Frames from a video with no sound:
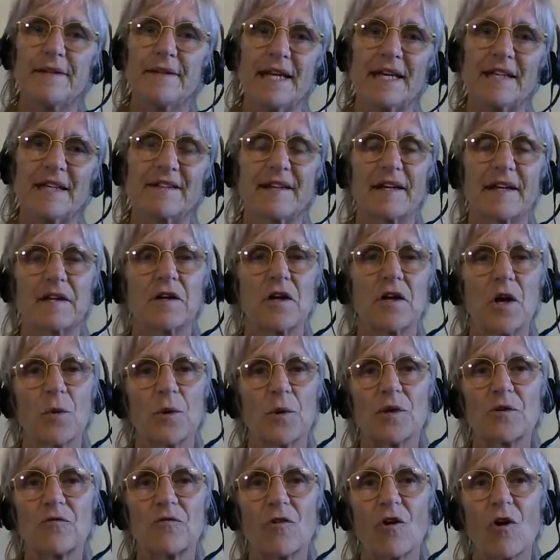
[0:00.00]
things are
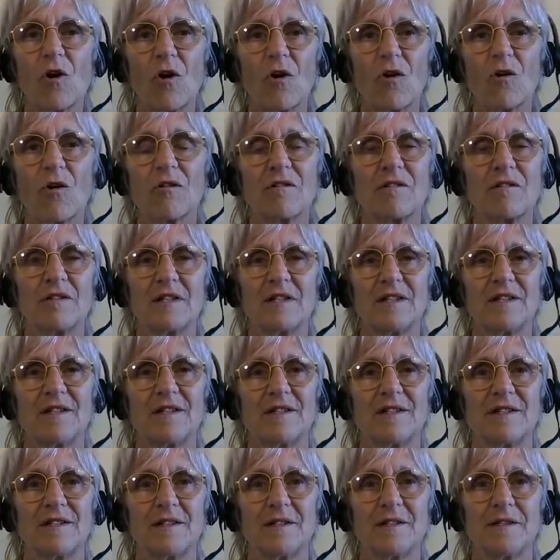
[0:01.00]
going wrong
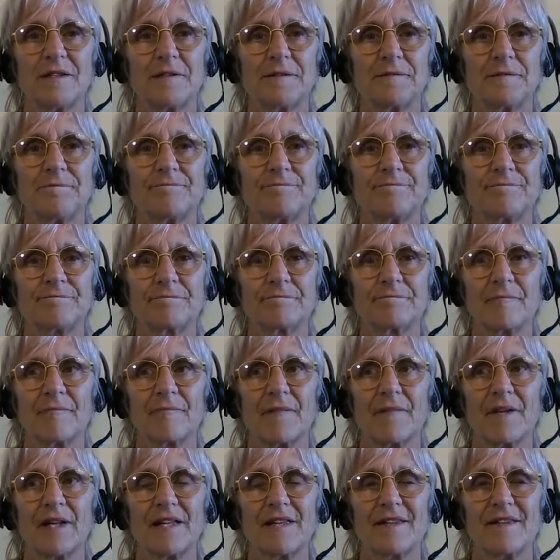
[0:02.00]

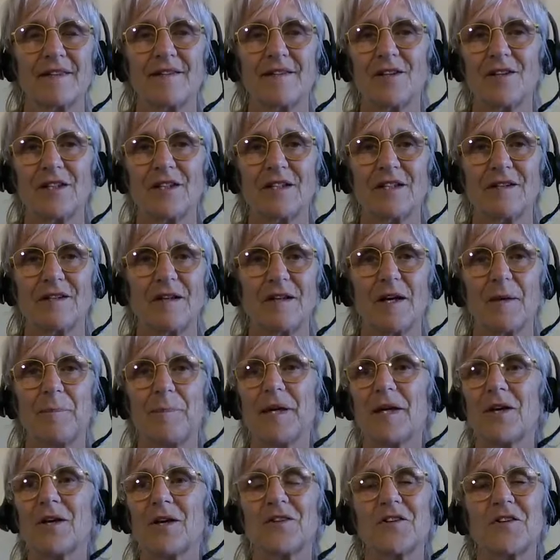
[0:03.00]
it's not
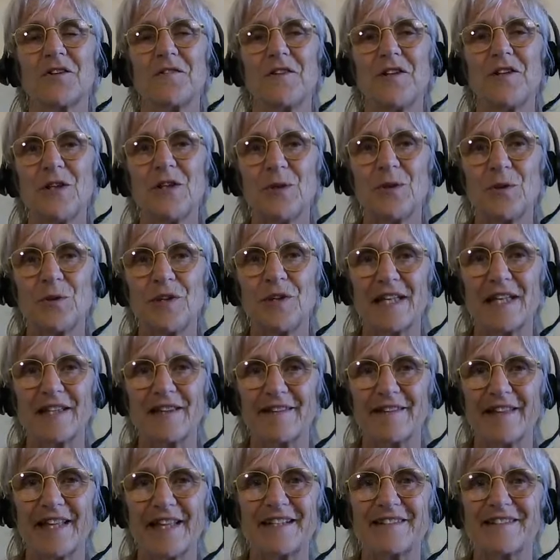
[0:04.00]
because of you
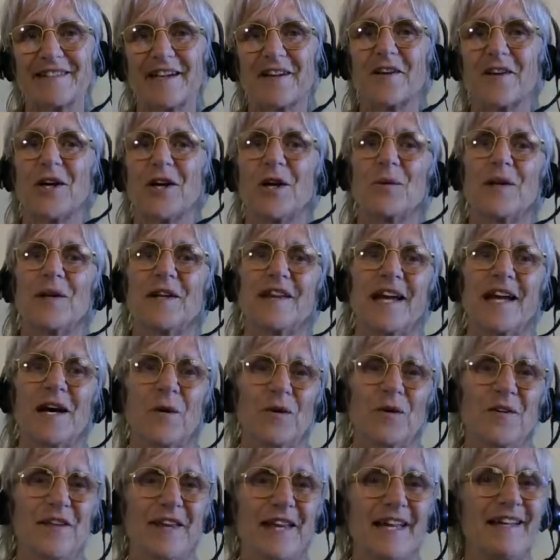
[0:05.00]
that things are going
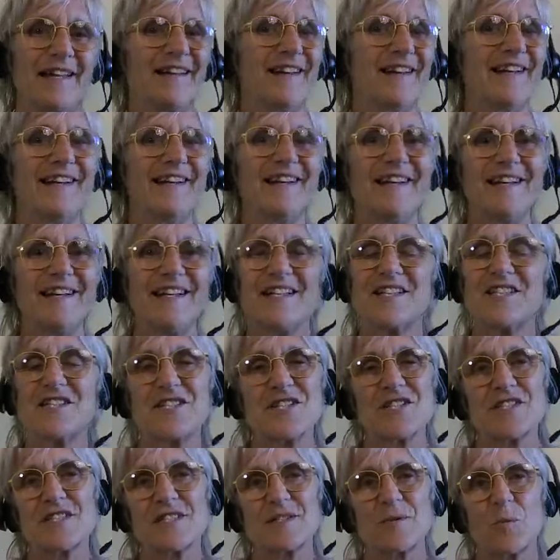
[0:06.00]
that way
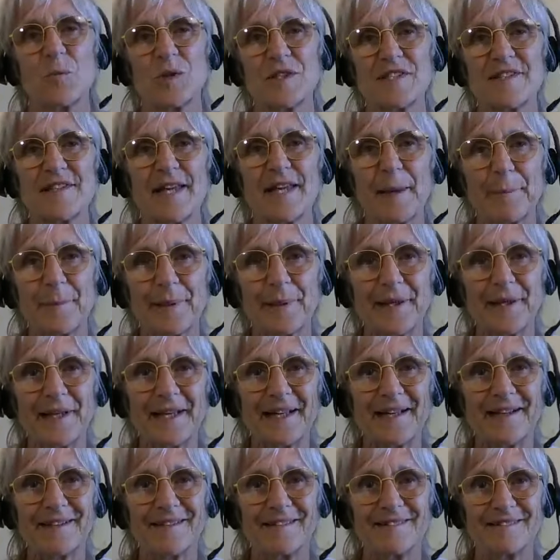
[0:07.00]
it's just what's
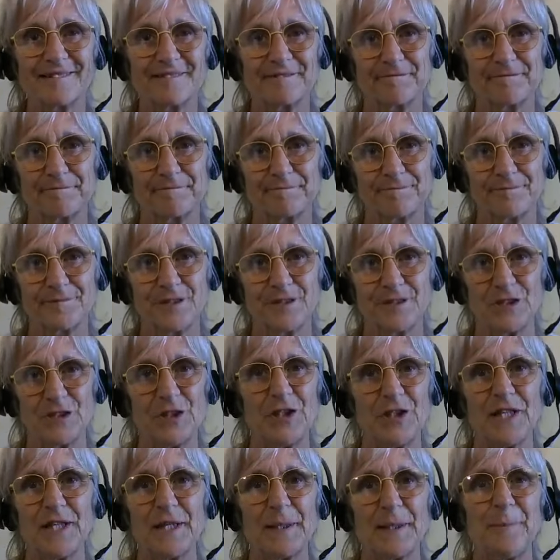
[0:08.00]
happening you're
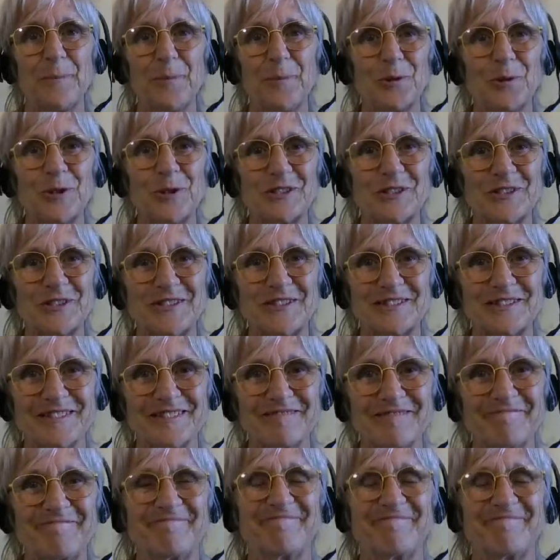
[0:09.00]
not important